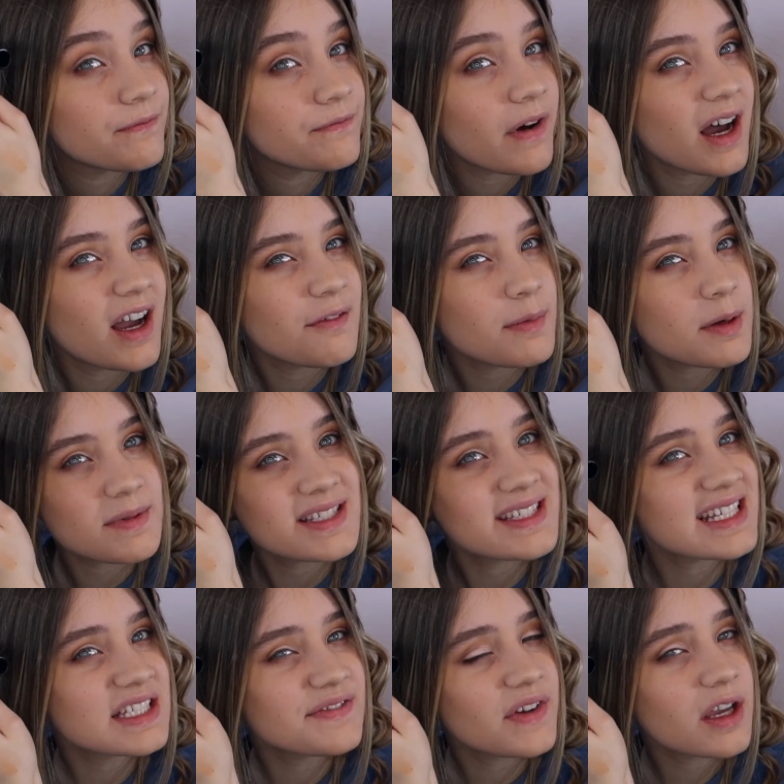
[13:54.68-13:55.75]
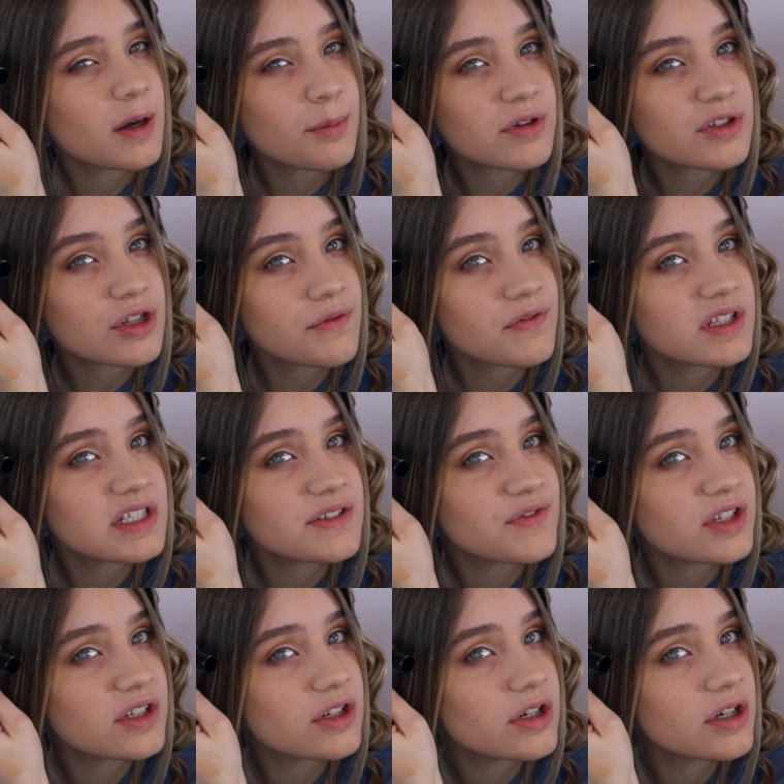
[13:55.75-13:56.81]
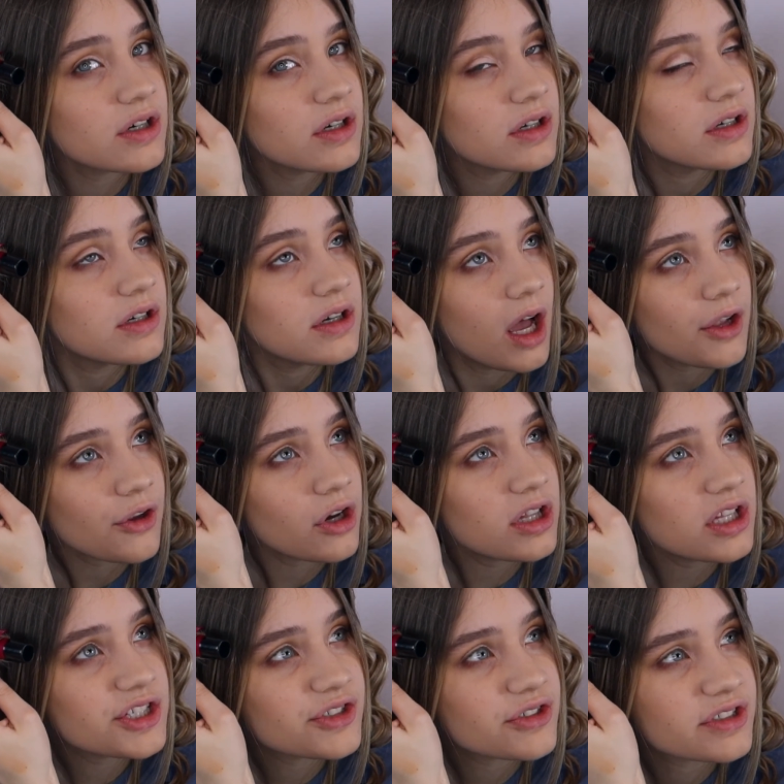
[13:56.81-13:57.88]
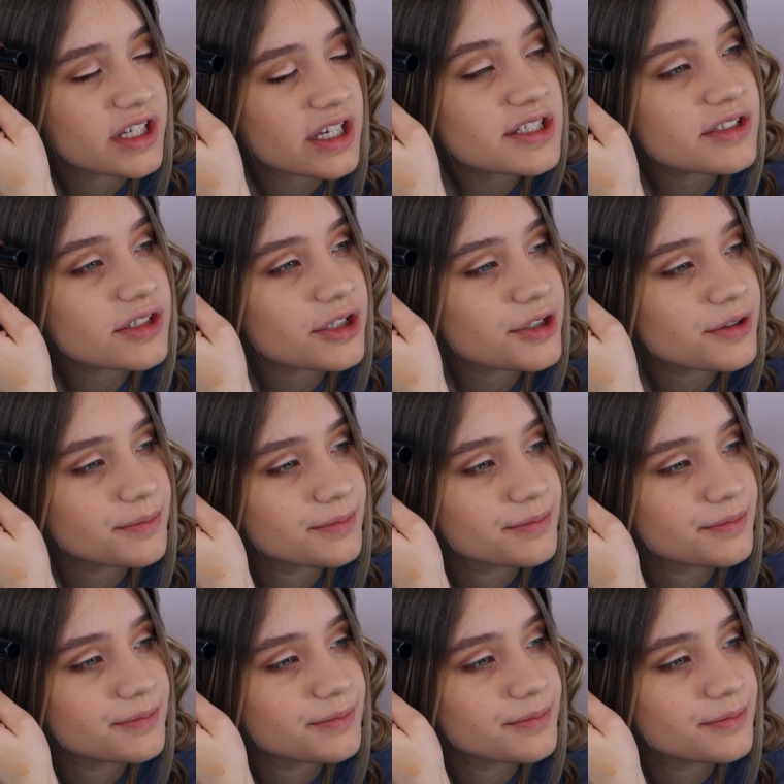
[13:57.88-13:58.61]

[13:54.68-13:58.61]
5, maybe 6 fingerprints off in this video. Call it a success though.